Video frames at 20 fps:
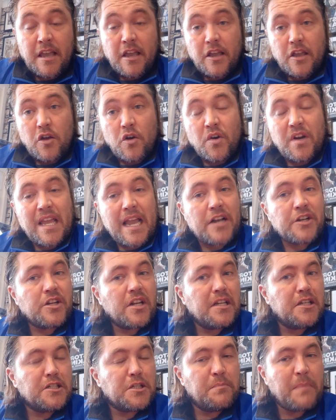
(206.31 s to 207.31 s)
he only
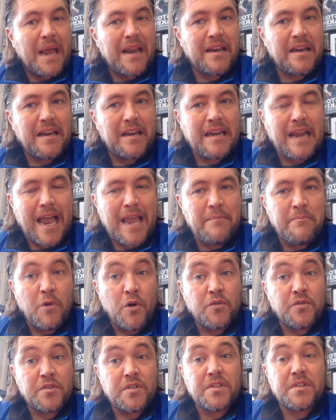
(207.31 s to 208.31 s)
actually spent 9
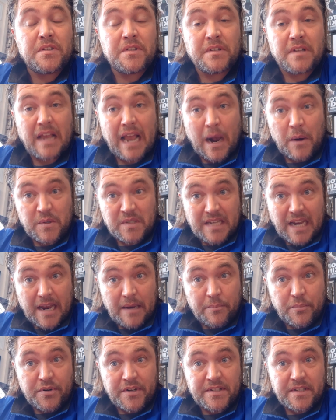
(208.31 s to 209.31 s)
months
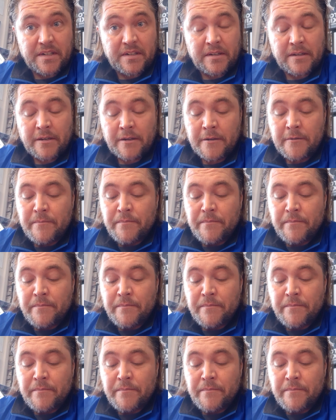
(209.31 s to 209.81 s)
outside prison.